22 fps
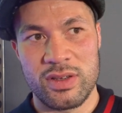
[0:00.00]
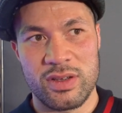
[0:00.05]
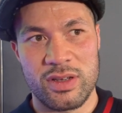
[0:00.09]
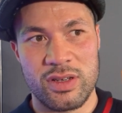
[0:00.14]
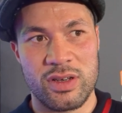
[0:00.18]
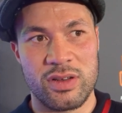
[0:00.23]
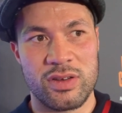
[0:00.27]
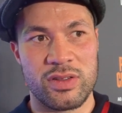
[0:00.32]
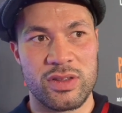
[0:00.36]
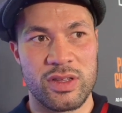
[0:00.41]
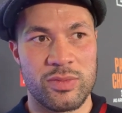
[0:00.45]
A
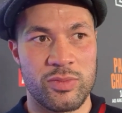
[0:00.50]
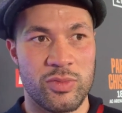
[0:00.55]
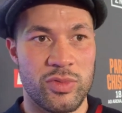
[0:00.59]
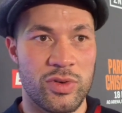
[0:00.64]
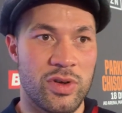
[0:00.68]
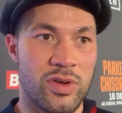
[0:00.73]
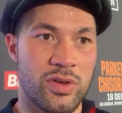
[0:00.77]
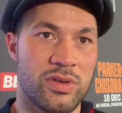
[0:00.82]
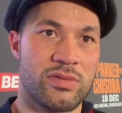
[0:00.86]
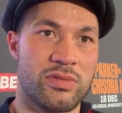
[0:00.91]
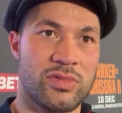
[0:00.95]
lot of them
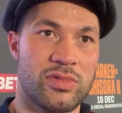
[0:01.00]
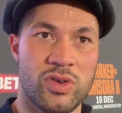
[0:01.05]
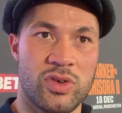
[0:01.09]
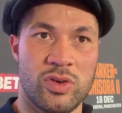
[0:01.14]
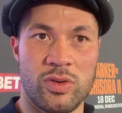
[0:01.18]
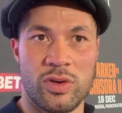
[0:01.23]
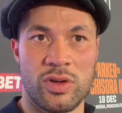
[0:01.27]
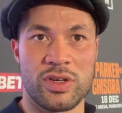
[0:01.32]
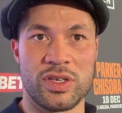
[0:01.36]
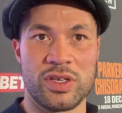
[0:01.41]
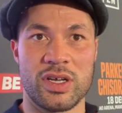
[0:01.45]
were
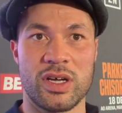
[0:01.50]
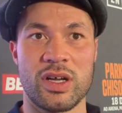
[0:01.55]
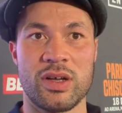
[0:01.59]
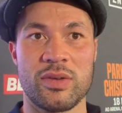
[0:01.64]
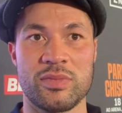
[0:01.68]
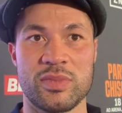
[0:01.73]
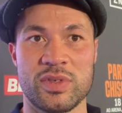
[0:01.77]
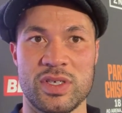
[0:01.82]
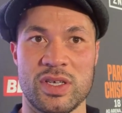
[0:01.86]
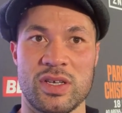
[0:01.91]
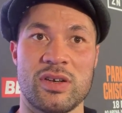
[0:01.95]
caught on the
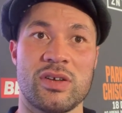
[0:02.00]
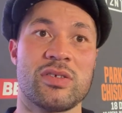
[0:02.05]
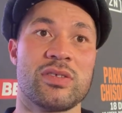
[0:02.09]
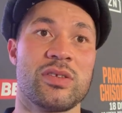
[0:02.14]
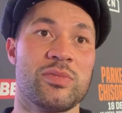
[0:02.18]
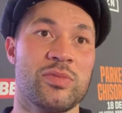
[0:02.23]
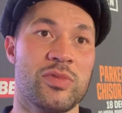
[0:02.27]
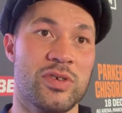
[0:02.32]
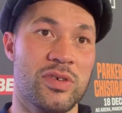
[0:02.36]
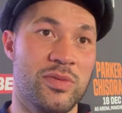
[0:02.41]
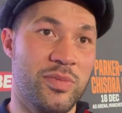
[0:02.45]
arms, and a lot of
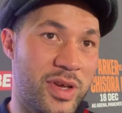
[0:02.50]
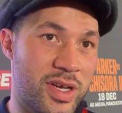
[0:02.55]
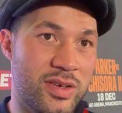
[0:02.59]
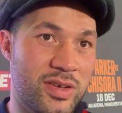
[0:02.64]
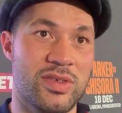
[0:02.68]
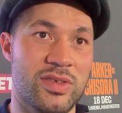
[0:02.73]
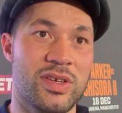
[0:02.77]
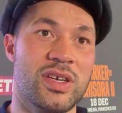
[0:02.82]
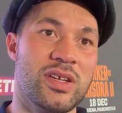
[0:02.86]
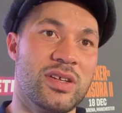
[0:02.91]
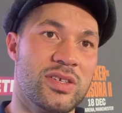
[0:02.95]
them were on the back of
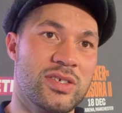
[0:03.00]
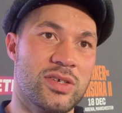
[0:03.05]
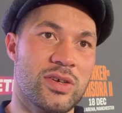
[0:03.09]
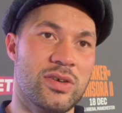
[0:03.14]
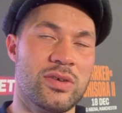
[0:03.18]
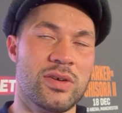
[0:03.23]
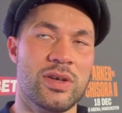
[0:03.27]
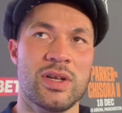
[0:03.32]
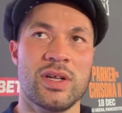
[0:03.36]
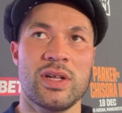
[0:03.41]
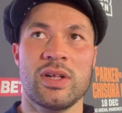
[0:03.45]
the head.
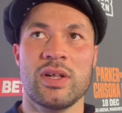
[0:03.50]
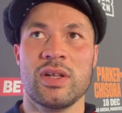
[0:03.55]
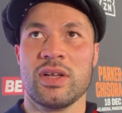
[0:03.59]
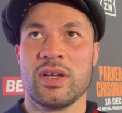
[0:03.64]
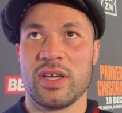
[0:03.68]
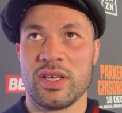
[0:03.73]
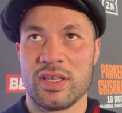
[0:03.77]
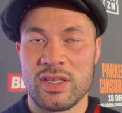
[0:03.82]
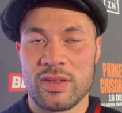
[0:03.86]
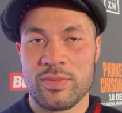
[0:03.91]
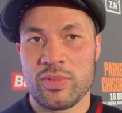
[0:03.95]
So
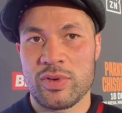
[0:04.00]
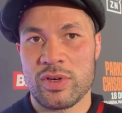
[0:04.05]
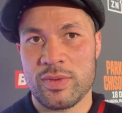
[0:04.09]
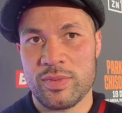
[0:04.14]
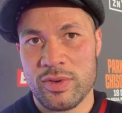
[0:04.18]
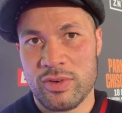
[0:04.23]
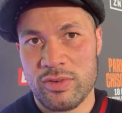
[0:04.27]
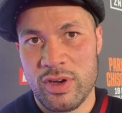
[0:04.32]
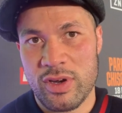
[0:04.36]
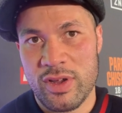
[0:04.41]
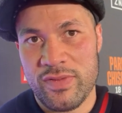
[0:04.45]
he did put up
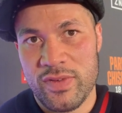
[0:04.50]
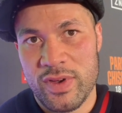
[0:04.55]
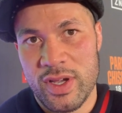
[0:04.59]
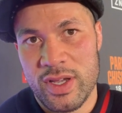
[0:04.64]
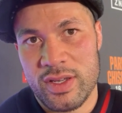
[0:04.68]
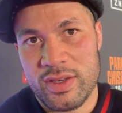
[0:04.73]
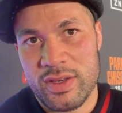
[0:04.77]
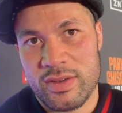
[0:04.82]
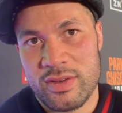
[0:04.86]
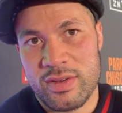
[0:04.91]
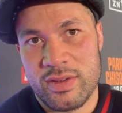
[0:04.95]
a great
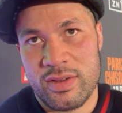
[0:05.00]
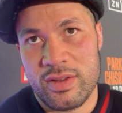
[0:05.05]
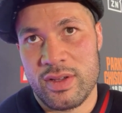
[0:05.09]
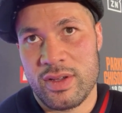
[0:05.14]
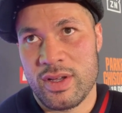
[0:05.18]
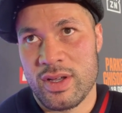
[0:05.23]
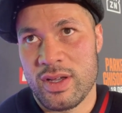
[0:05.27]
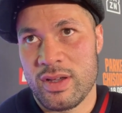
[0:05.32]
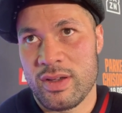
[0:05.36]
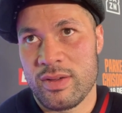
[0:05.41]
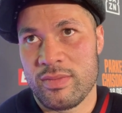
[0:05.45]
fight,
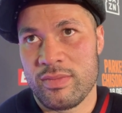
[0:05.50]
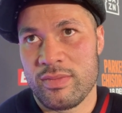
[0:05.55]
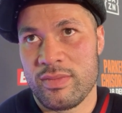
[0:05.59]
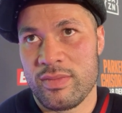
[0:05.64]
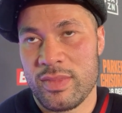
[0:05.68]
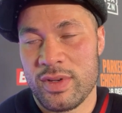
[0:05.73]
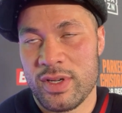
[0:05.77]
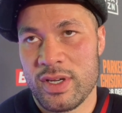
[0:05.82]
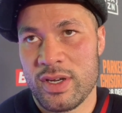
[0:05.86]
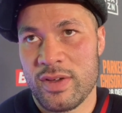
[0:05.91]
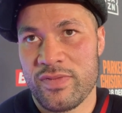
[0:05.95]

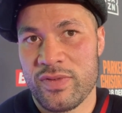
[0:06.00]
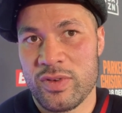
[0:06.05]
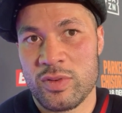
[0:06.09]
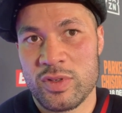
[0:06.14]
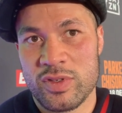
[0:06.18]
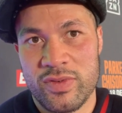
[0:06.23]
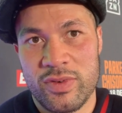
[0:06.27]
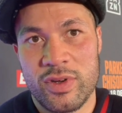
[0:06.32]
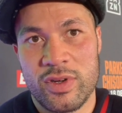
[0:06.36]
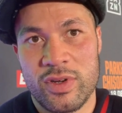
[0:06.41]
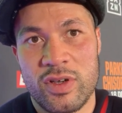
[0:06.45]
and I feel it
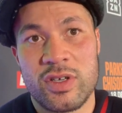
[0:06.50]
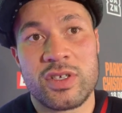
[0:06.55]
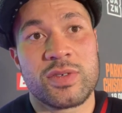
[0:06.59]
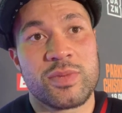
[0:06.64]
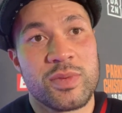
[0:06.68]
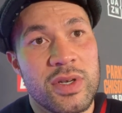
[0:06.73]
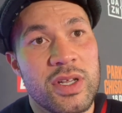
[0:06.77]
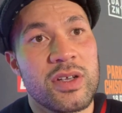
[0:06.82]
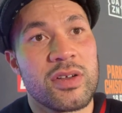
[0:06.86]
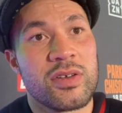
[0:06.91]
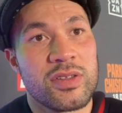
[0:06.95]
was very close.
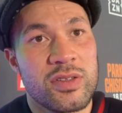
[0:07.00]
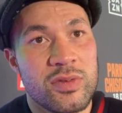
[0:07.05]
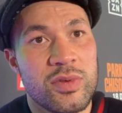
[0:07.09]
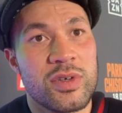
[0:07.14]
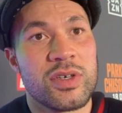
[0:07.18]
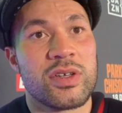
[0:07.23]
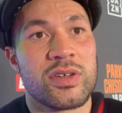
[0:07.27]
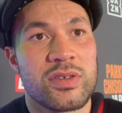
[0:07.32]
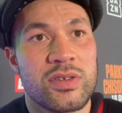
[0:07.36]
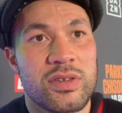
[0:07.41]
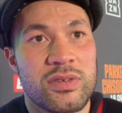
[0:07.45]
But I got the
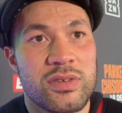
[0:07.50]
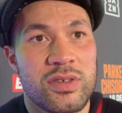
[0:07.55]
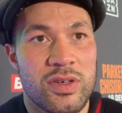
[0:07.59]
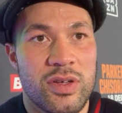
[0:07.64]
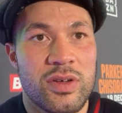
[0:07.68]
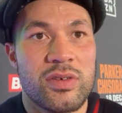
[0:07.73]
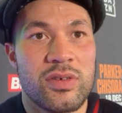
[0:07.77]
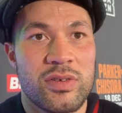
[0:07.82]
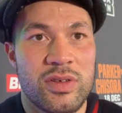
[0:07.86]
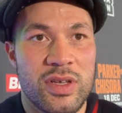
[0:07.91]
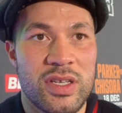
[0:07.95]
winner, you
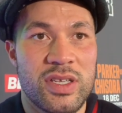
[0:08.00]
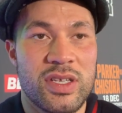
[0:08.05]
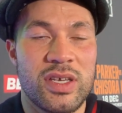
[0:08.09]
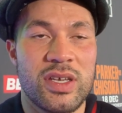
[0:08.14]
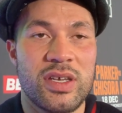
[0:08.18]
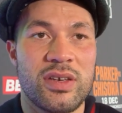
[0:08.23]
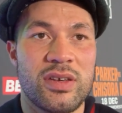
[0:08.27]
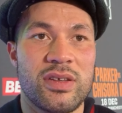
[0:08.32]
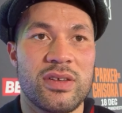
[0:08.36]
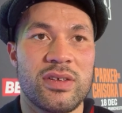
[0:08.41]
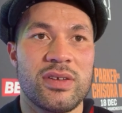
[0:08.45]
know, at the
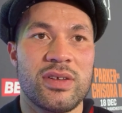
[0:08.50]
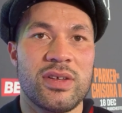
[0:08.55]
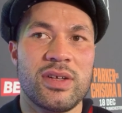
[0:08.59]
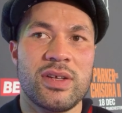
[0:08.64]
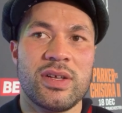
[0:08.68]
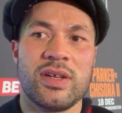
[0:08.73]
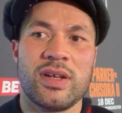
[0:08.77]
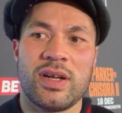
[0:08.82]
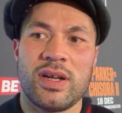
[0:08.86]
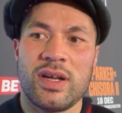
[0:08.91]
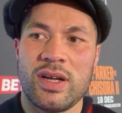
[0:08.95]
end,
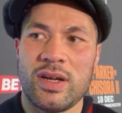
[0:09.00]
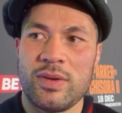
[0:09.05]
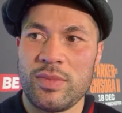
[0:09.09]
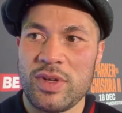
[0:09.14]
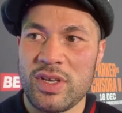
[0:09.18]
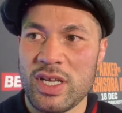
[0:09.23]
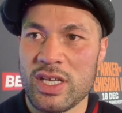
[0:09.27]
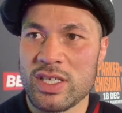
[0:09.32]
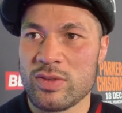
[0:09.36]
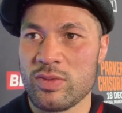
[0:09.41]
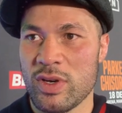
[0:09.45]

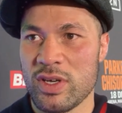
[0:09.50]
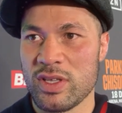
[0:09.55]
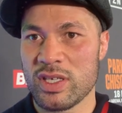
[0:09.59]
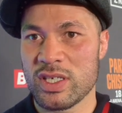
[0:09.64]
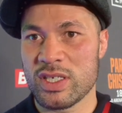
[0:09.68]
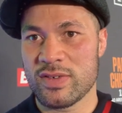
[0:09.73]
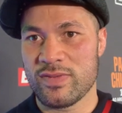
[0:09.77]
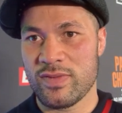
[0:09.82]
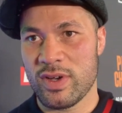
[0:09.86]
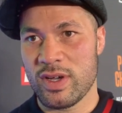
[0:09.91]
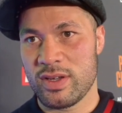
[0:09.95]
and that's why
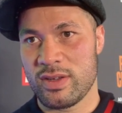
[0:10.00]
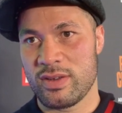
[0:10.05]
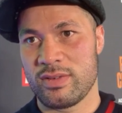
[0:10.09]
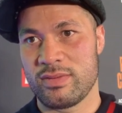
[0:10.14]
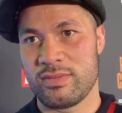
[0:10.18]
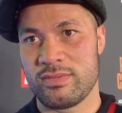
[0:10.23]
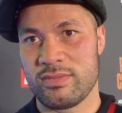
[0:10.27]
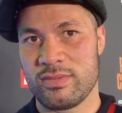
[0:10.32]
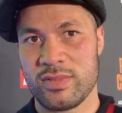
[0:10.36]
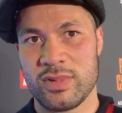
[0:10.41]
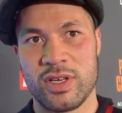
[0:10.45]
this fight,
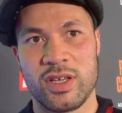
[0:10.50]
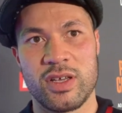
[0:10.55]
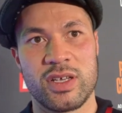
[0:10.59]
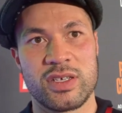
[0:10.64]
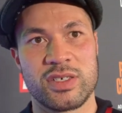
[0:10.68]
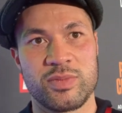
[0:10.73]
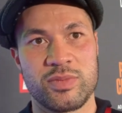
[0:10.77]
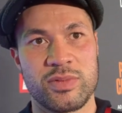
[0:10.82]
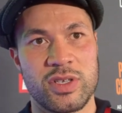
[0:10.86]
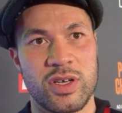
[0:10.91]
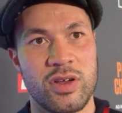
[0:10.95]
you know,
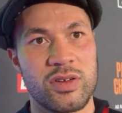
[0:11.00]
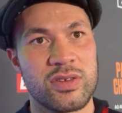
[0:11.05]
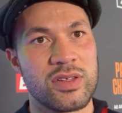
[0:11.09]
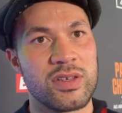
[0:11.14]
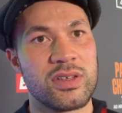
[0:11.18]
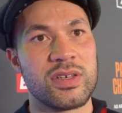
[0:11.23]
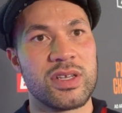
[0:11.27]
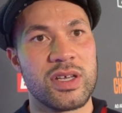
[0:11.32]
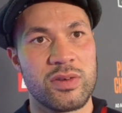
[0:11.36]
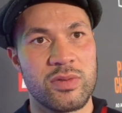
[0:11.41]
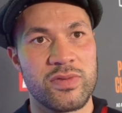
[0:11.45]
is locked
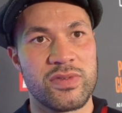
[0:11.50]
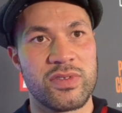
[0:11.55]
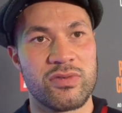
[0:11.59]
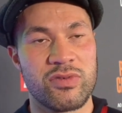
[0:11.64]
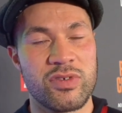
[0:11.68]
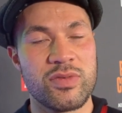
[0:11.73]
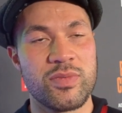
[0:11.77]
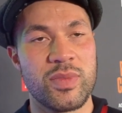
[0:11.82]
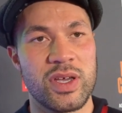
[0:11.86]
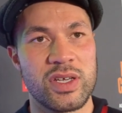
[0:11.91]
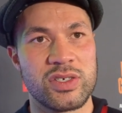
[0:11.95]
in now with the
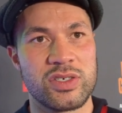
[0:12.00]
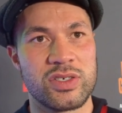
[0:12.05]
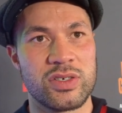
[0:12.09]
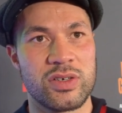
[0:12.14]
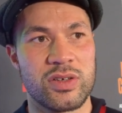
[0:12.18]
rematch.